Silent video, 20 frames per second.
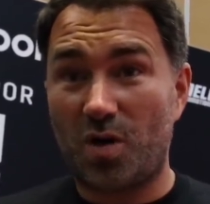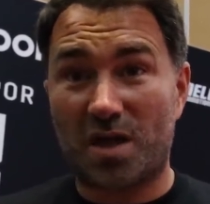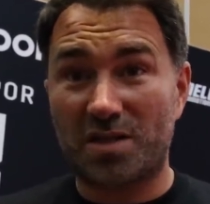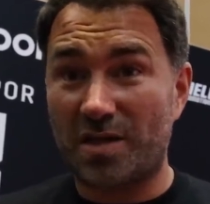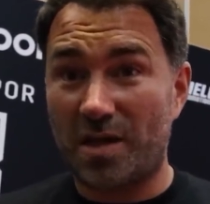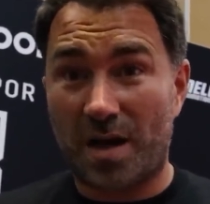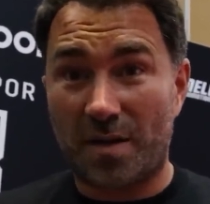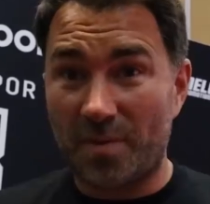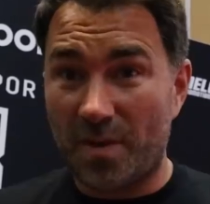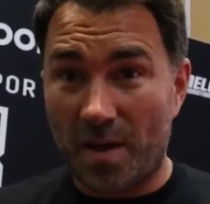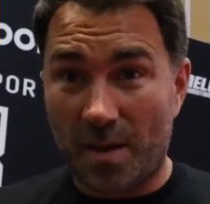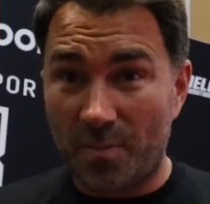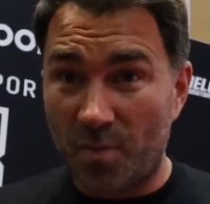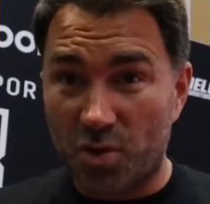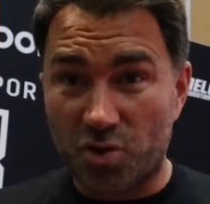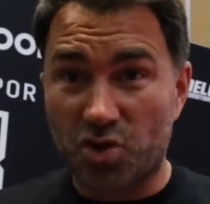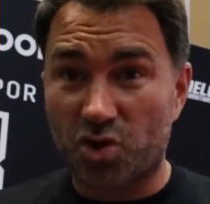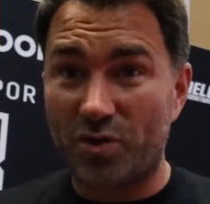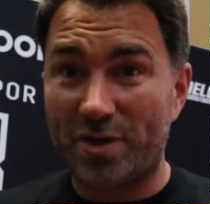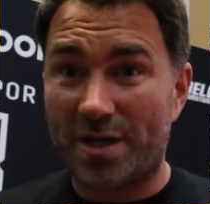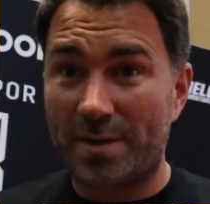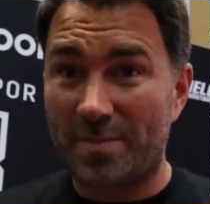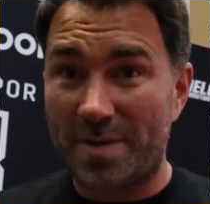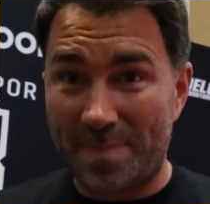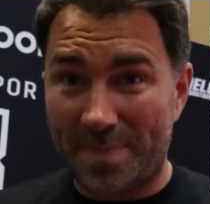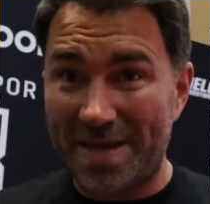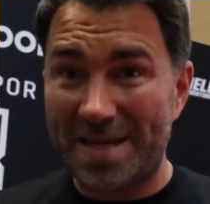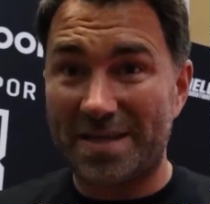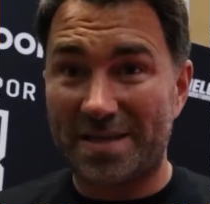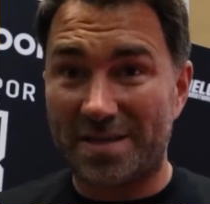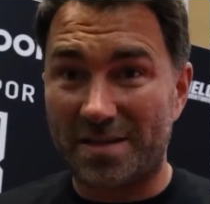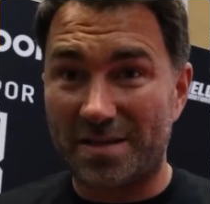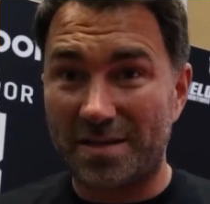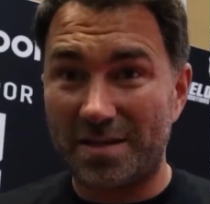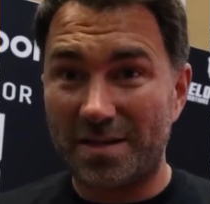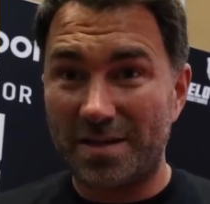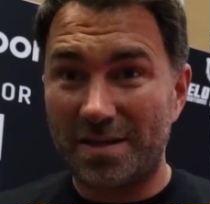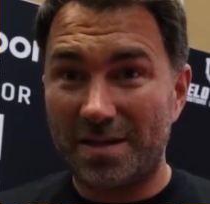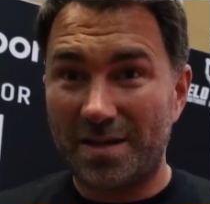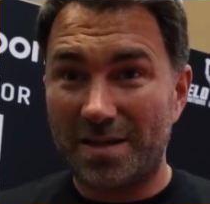I am not, not sure he can be
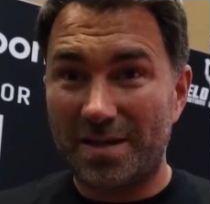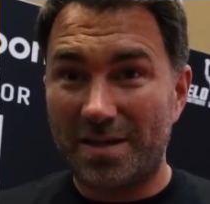beaten.